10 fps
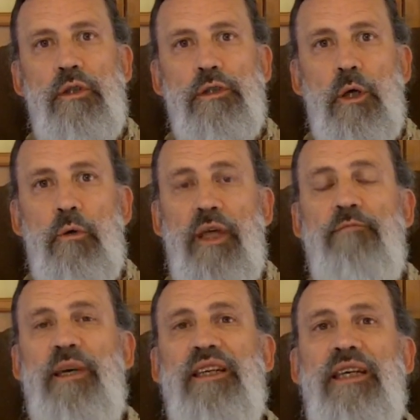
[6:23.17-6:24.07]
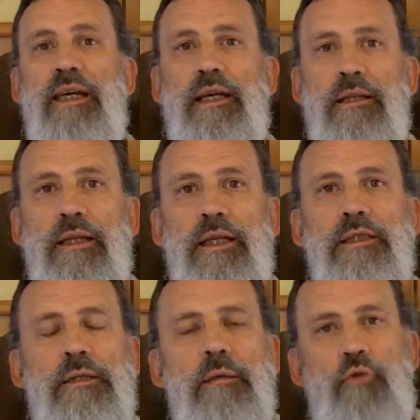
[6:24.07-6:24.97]
And so they've been kicking
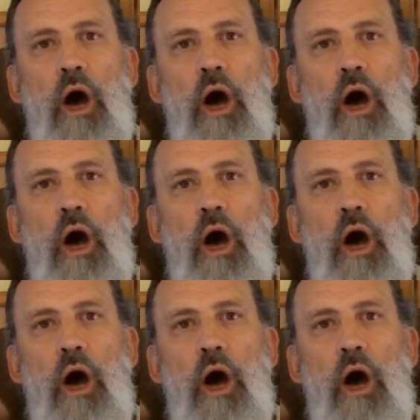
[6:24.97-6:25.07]
this